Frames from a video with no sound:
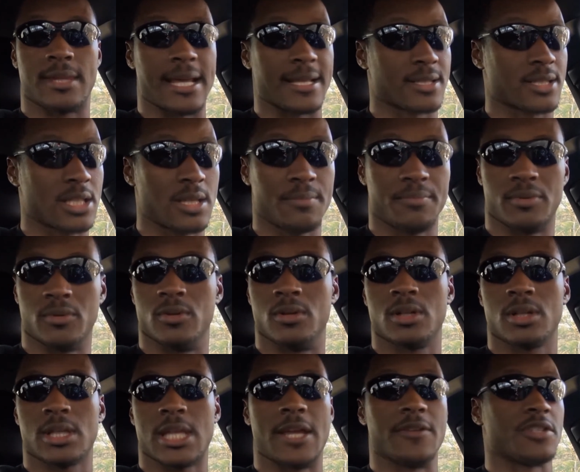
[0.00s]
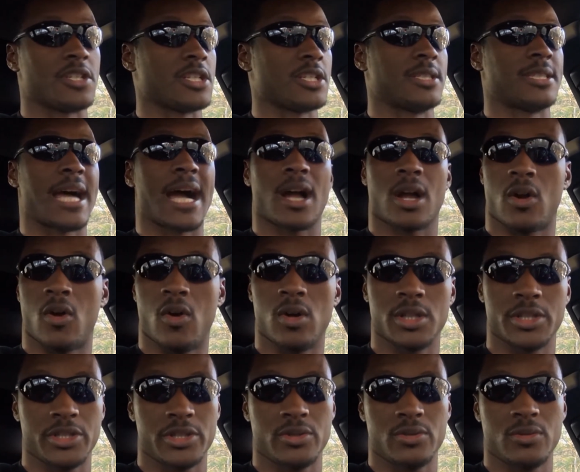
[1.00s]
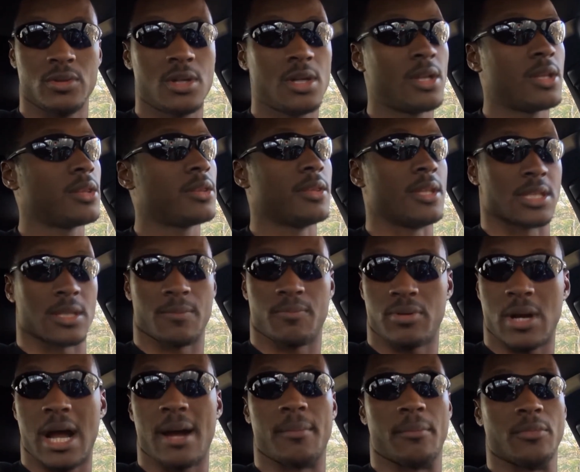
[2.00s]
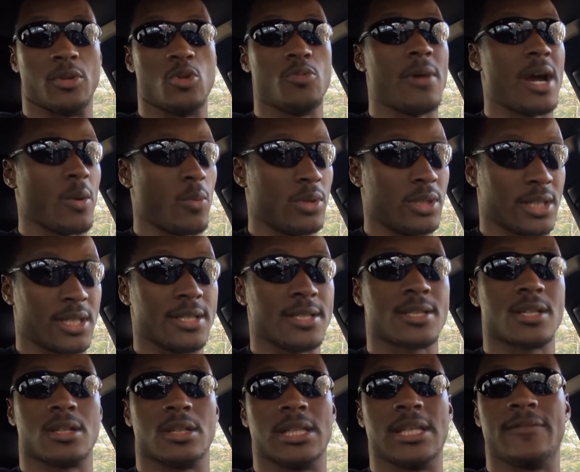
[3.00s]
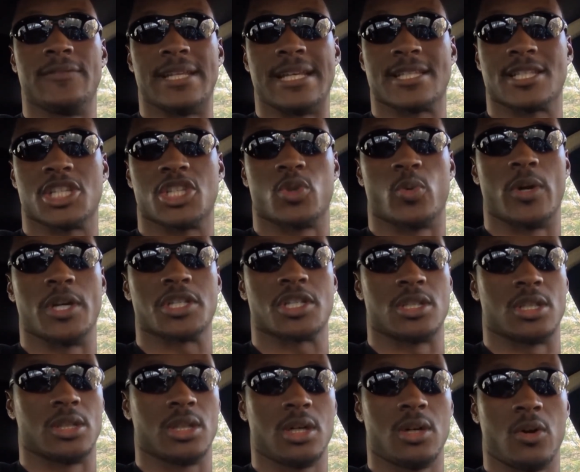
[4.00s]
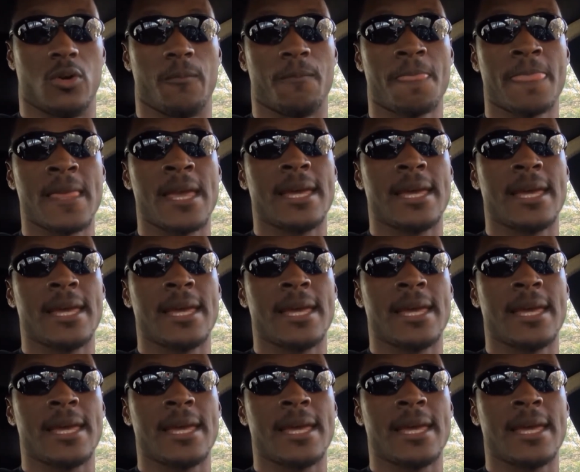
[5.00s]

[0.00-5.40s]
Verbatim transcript: That's simple. If she's not calling you, there's a problem. You might want to consider leaving that situation alone.